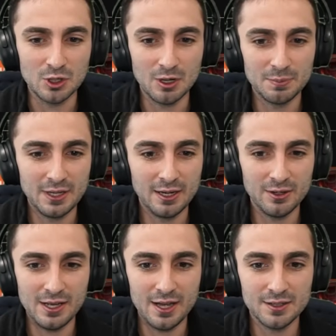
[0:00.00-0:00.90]
up here
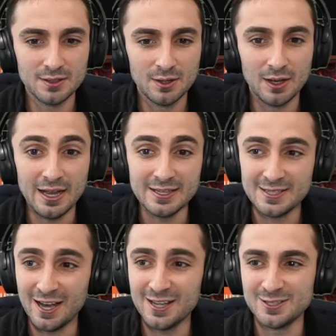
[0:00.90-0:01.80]
yet? It
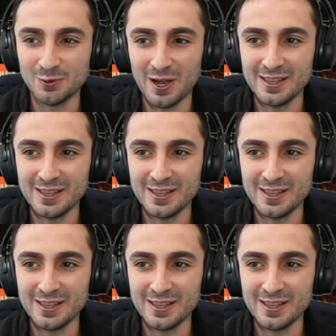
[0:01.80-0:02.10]
does right